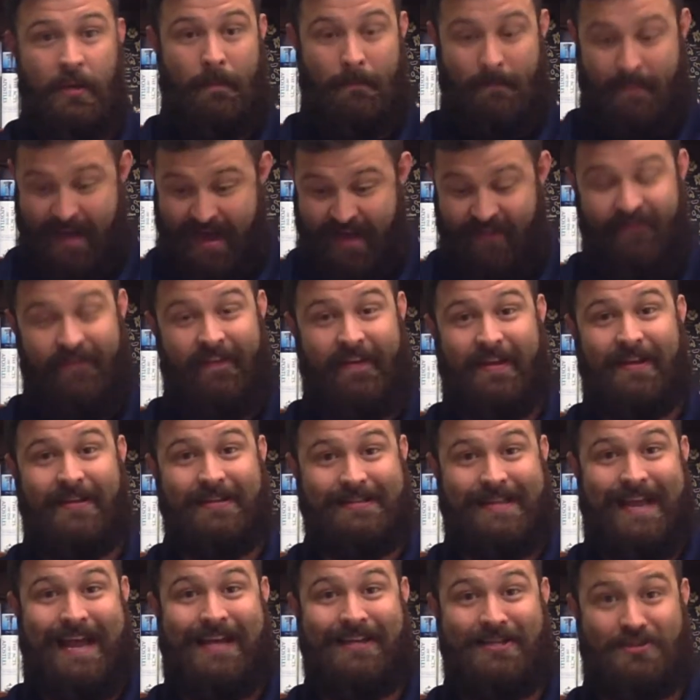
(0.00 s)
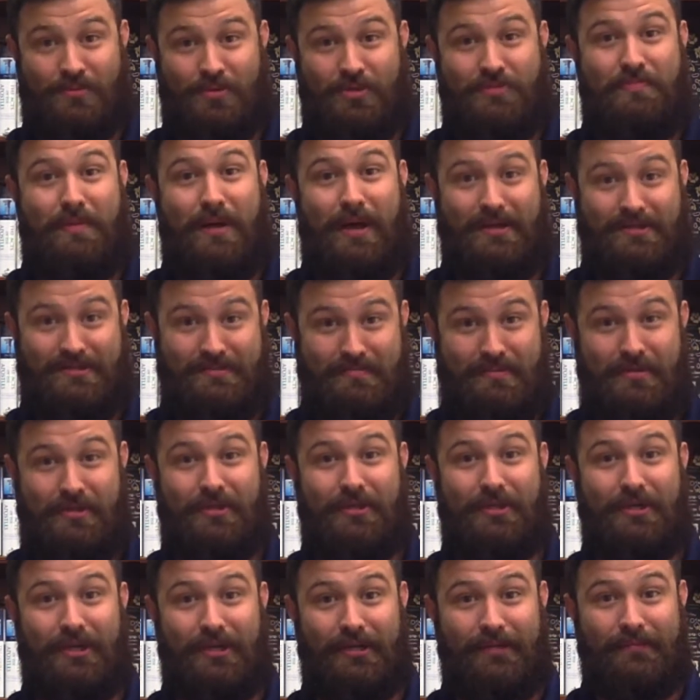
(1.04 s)
my fence has a
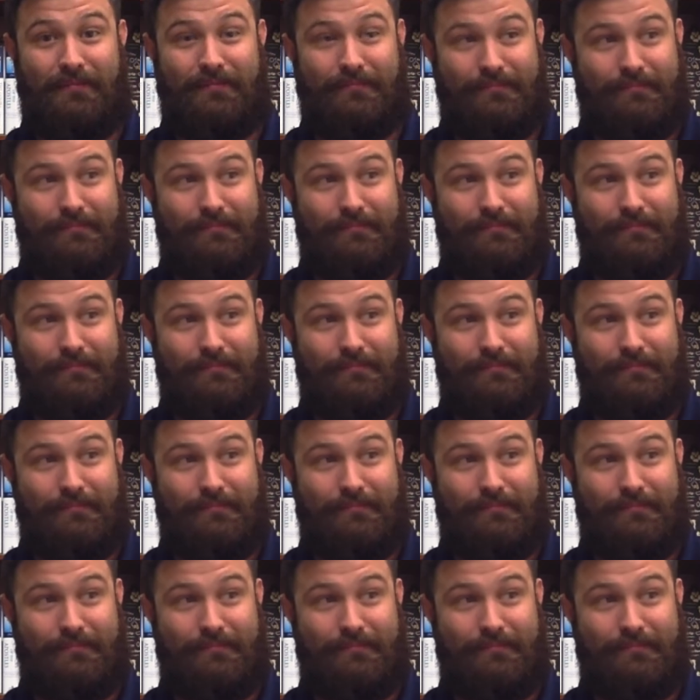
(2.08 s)
responsibility